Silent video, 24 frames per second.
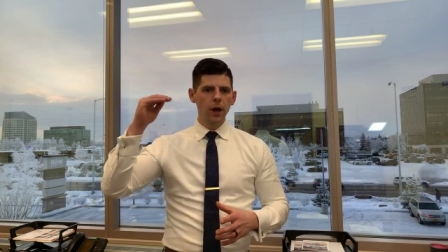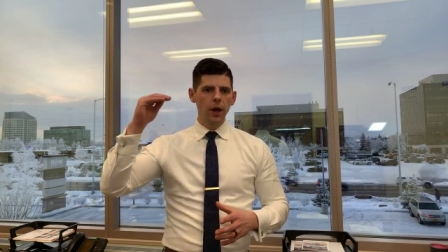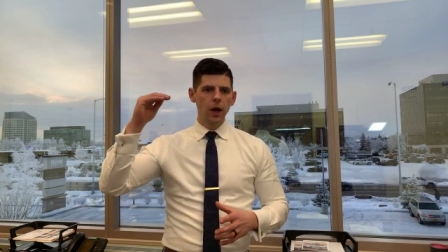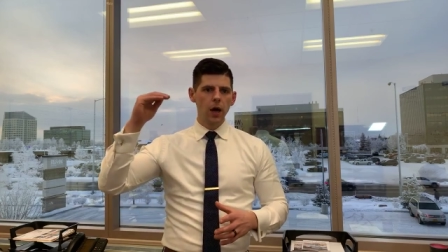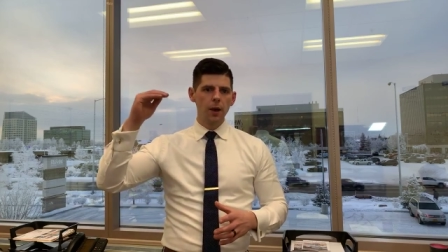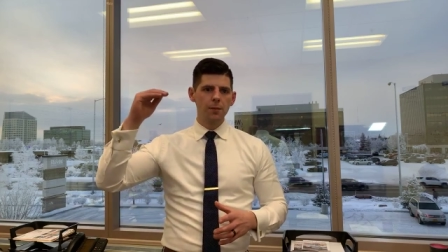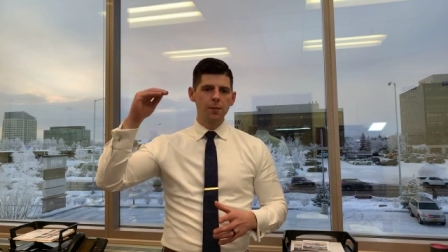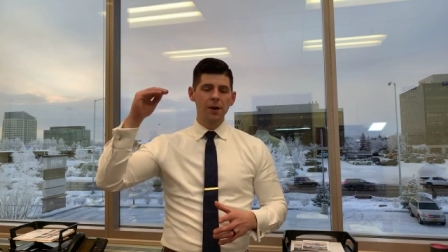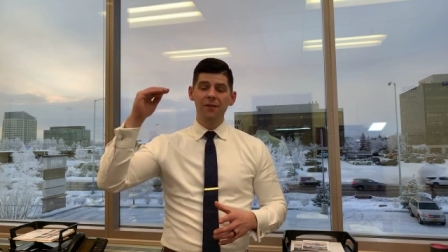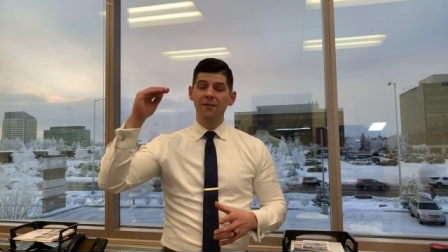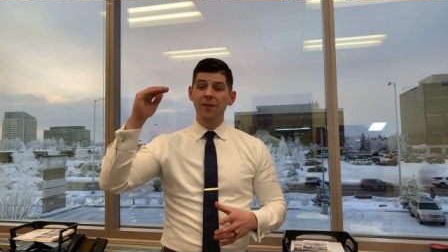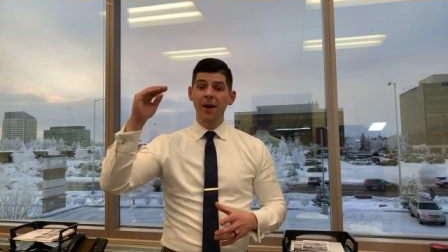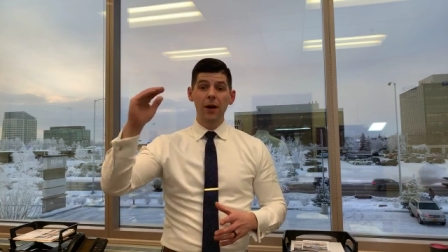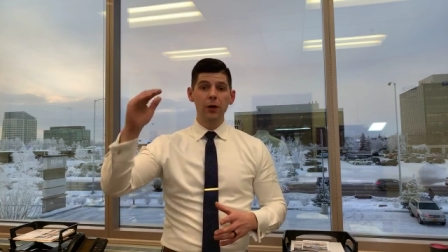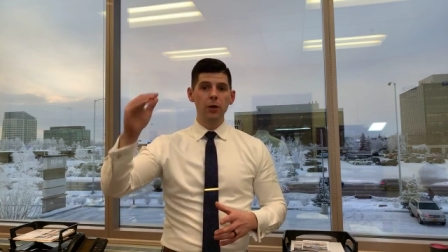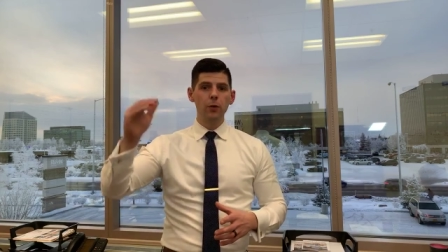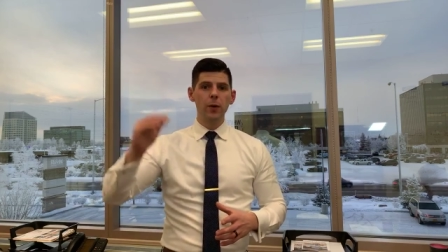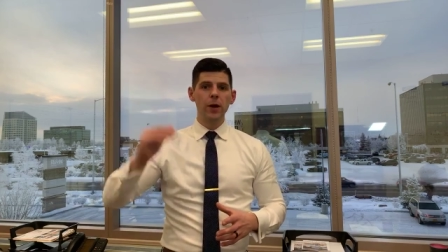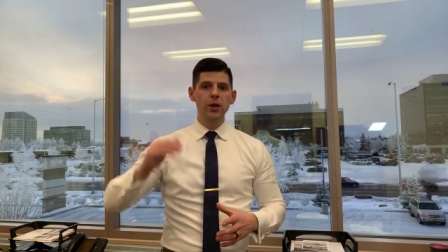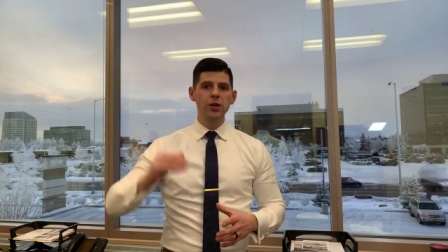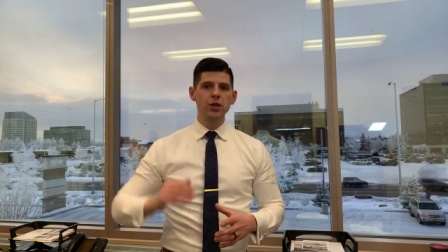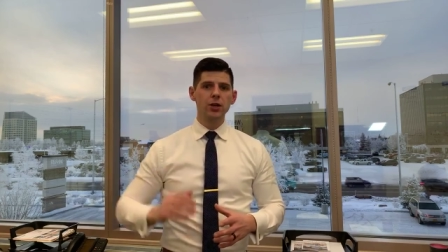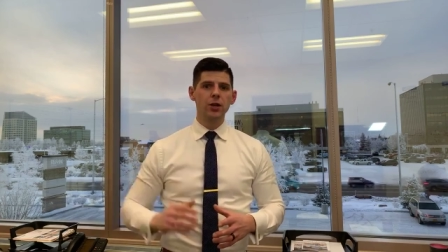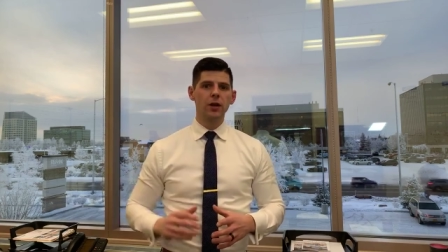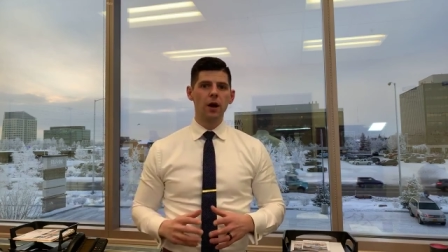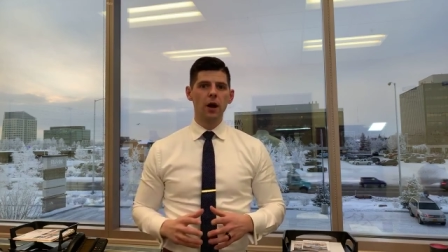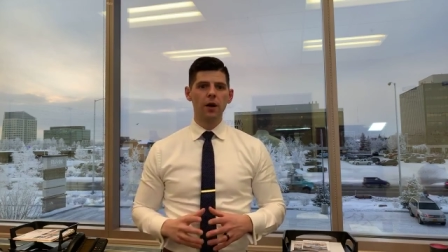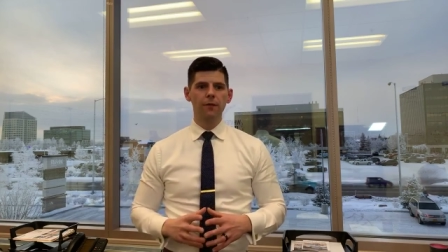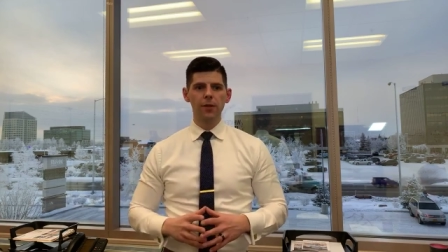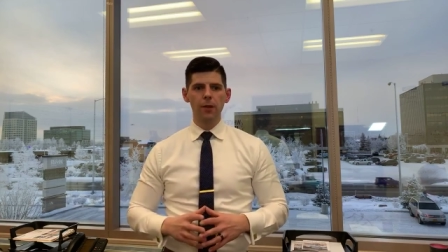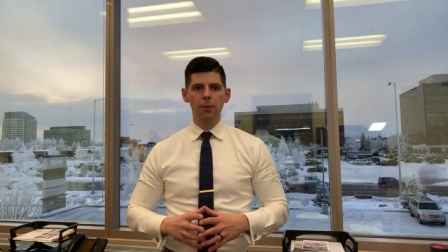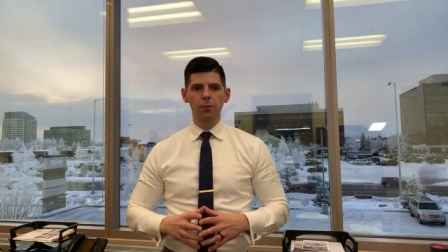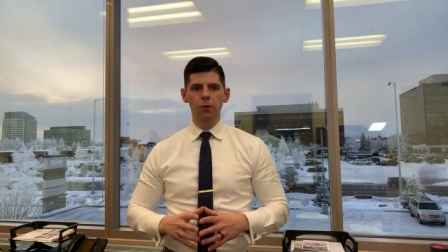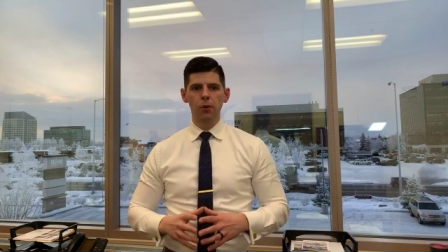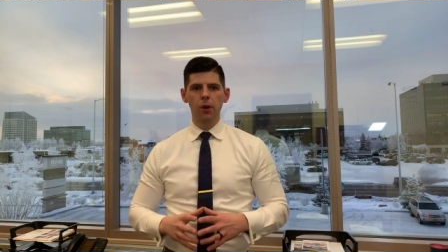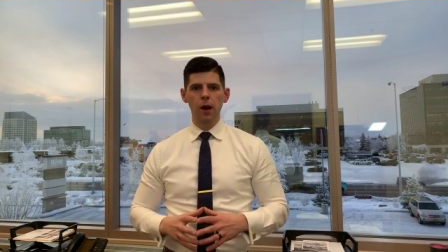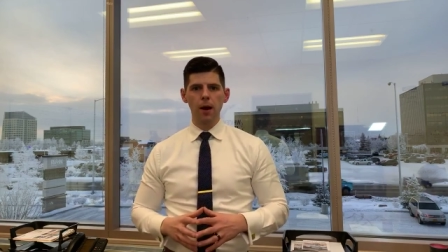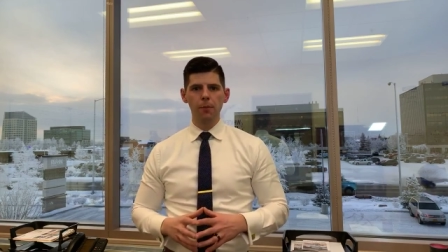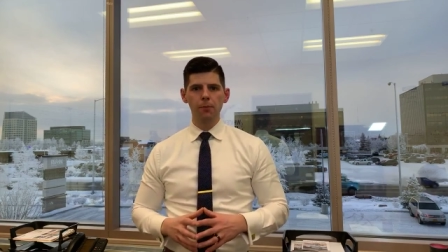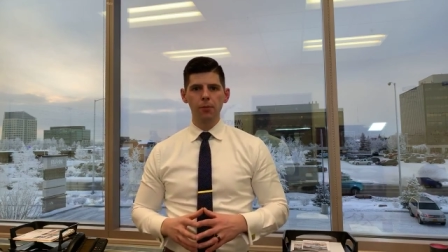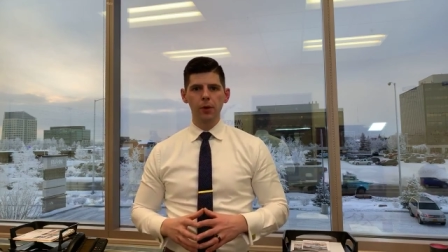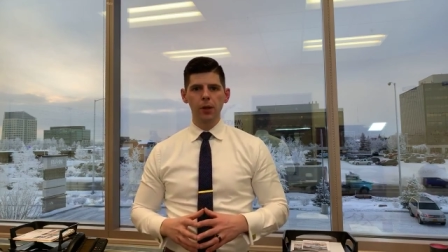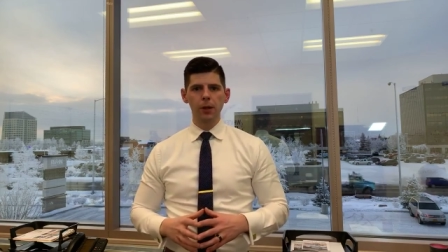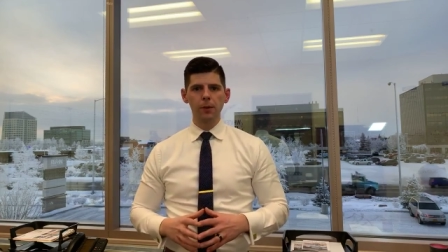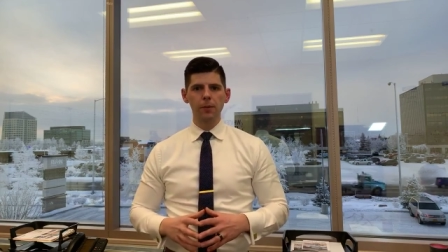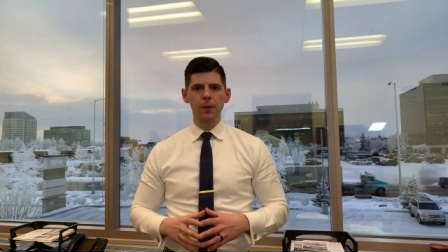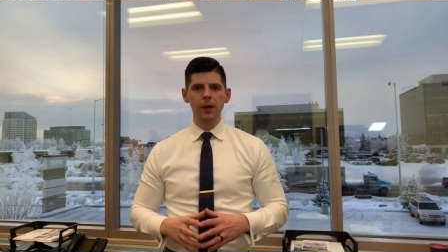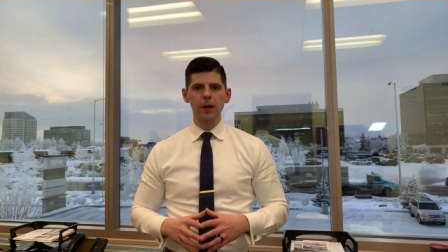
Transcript: um, a valuation of the property,